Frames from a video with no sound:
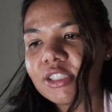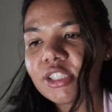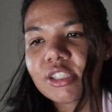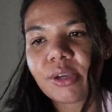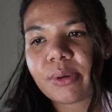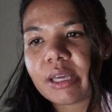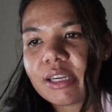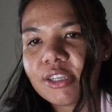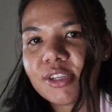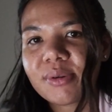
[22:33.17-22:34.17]
just go ahead
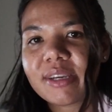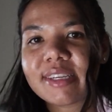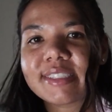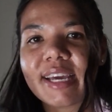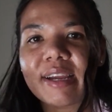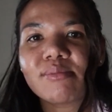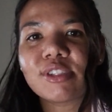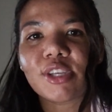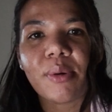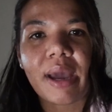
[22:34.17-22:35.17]
and do it, because I am
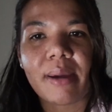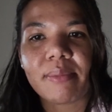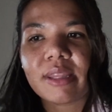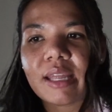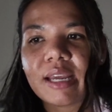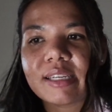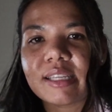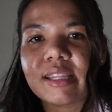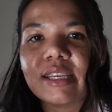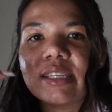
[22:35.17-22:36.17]
so happy that I
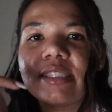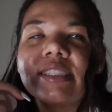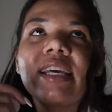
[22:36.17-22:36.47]
did this,